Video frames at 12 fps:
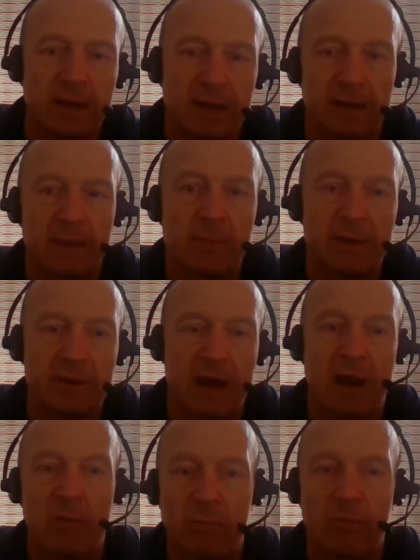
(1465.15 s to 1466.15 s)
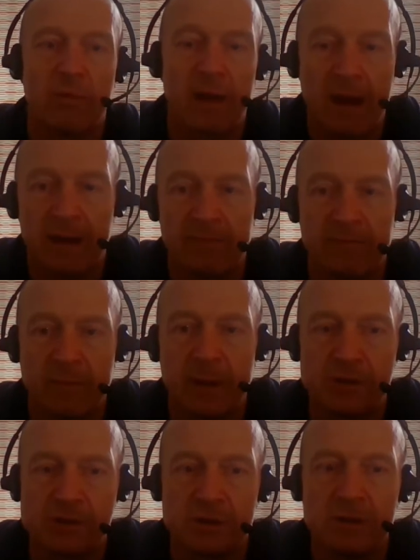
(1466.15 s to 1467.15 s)
and then we output that
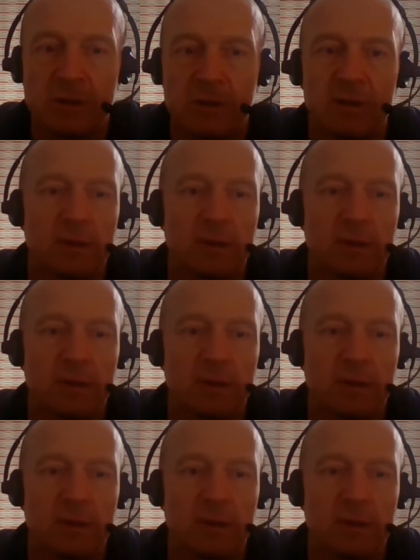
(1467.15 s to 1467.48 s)
information,